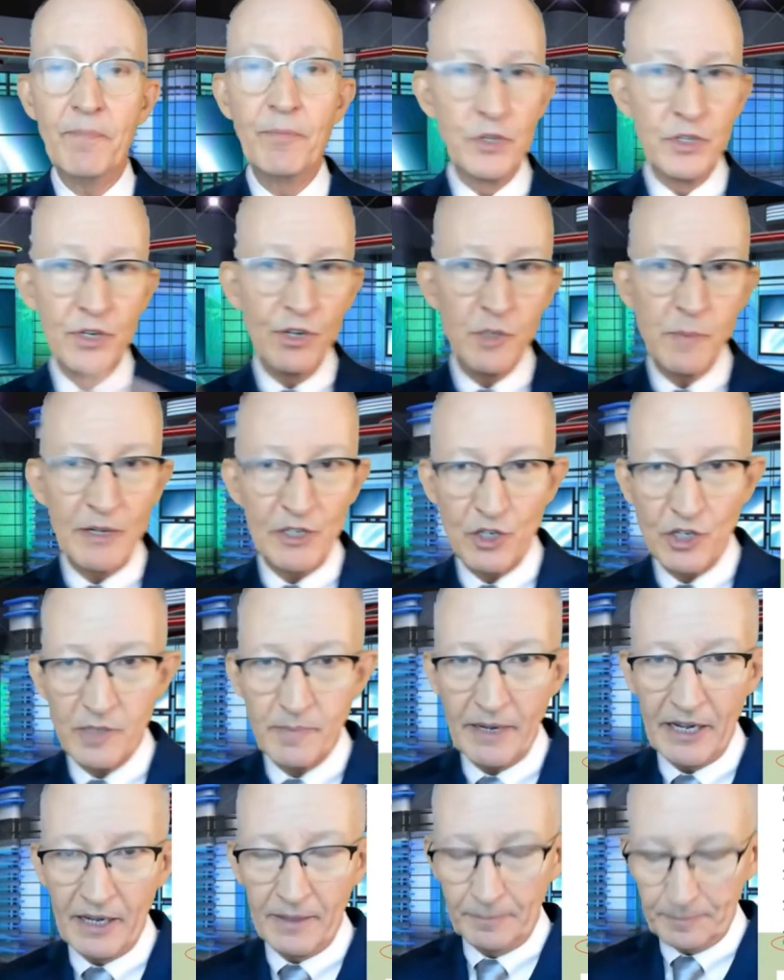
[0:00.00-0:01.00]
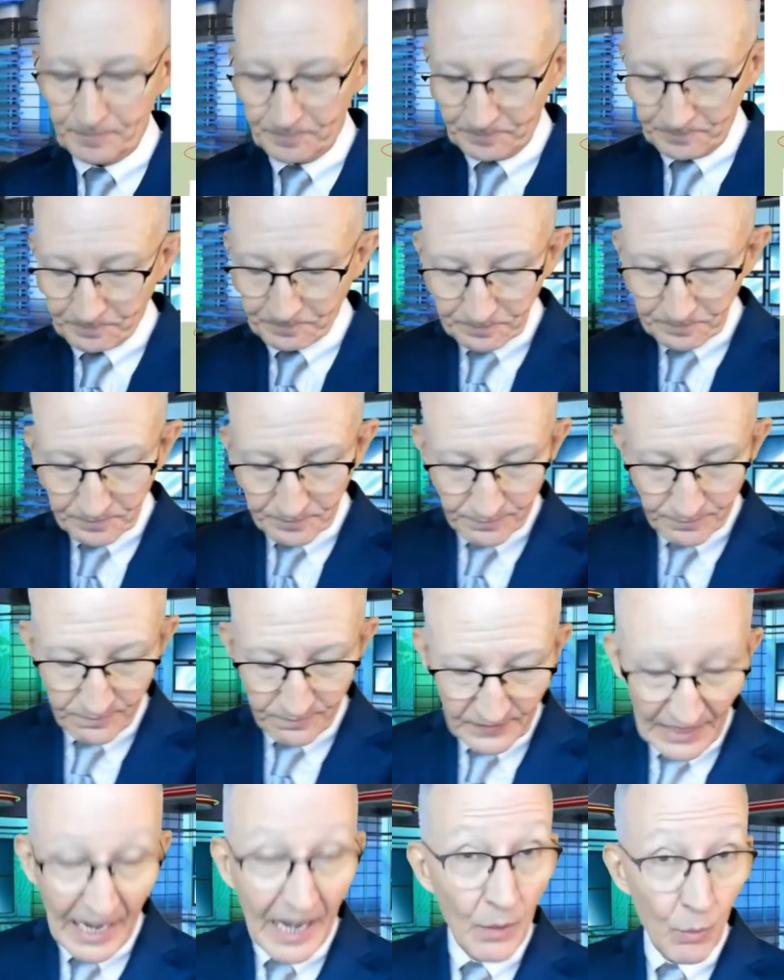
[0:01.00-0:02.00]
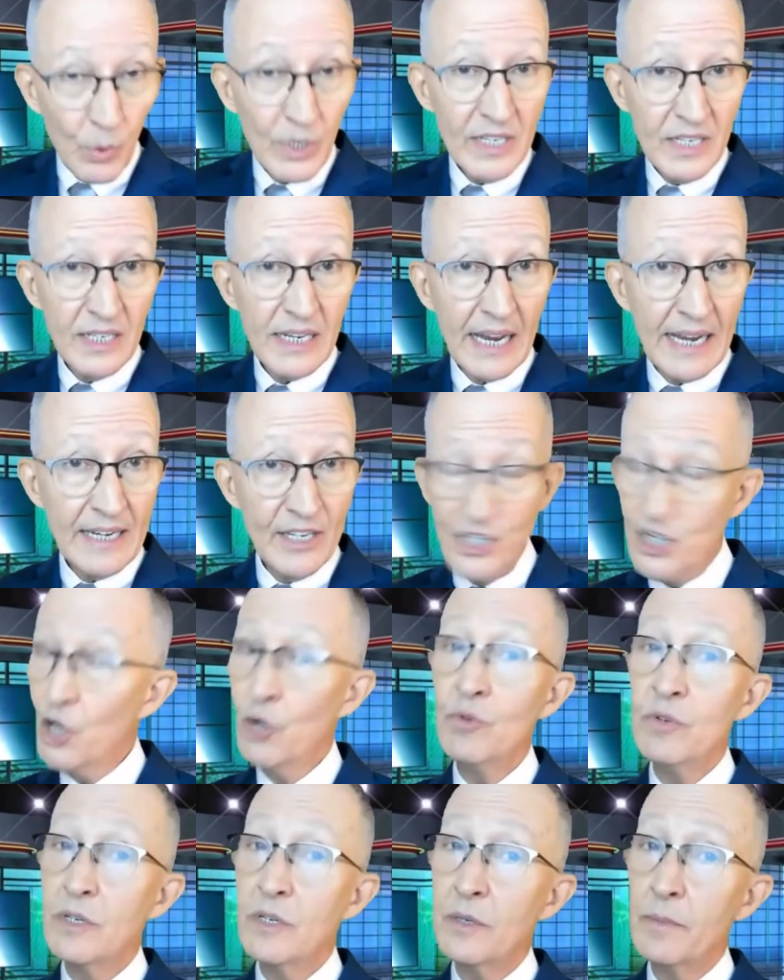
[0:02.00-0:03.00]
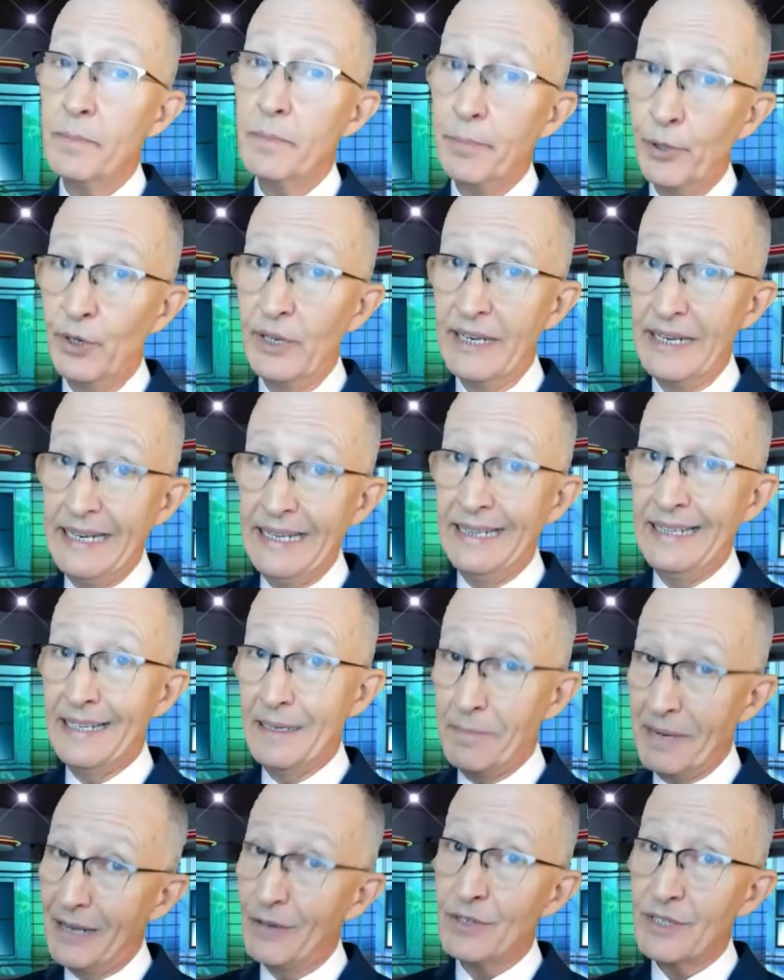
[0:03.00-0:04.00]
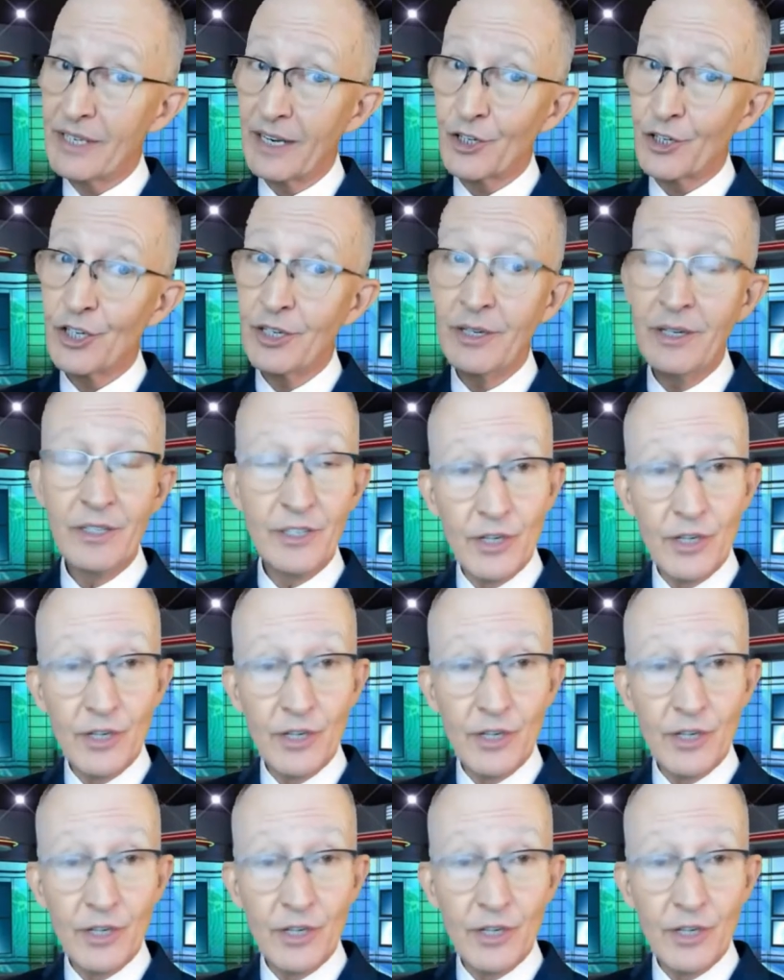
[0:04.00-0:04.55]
There's no special spot. I would say don't put it in the about section.